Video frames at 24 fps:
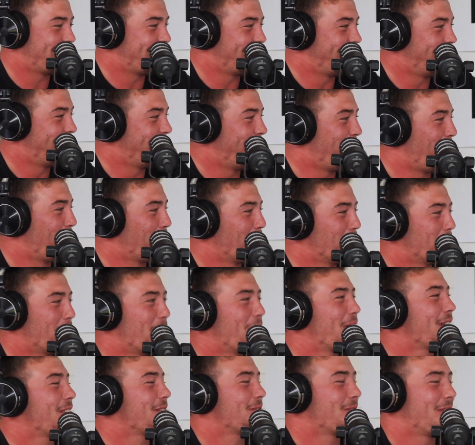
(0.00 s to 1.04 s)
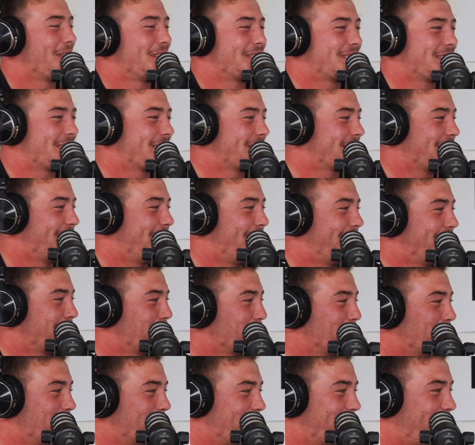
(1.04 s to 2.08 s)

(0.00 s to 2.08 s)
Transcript: and all the boys were watching, so I just wanted to